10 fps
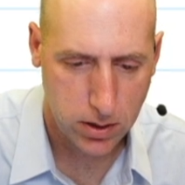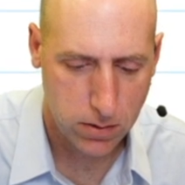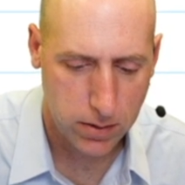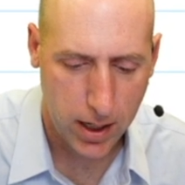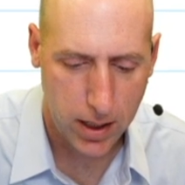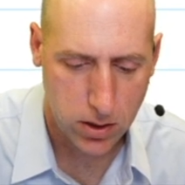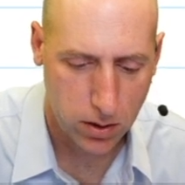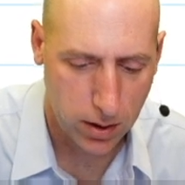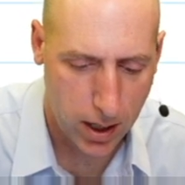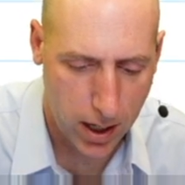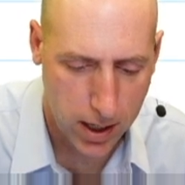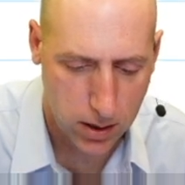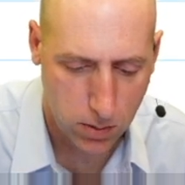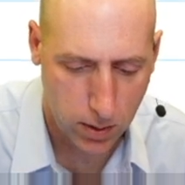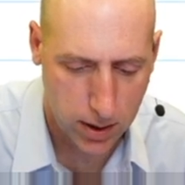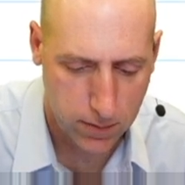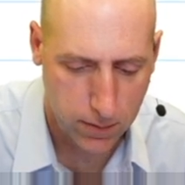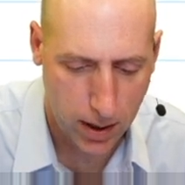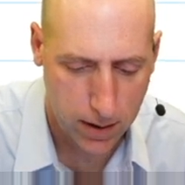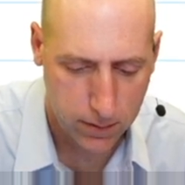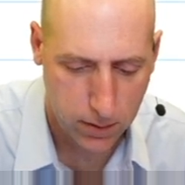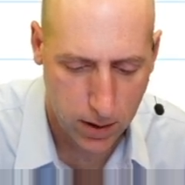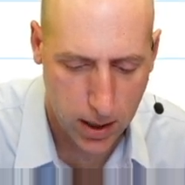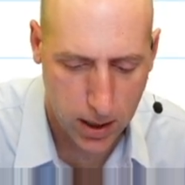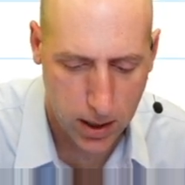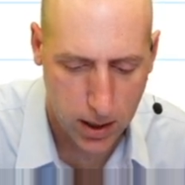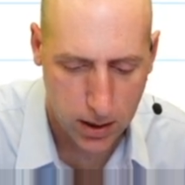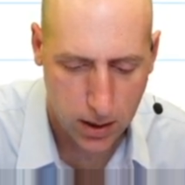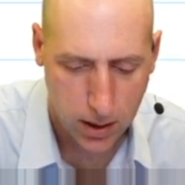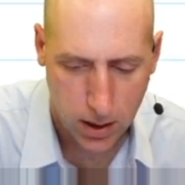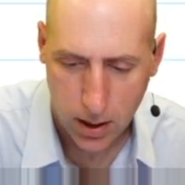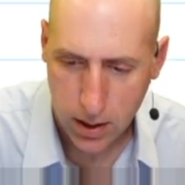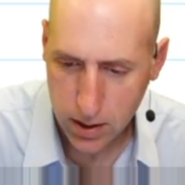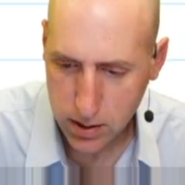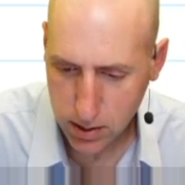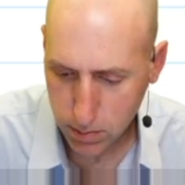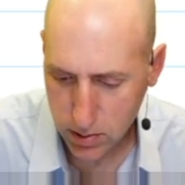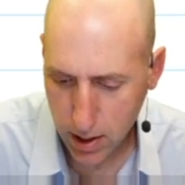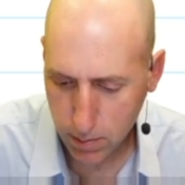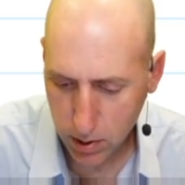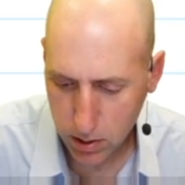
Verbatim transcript: do that. July 25 grand, September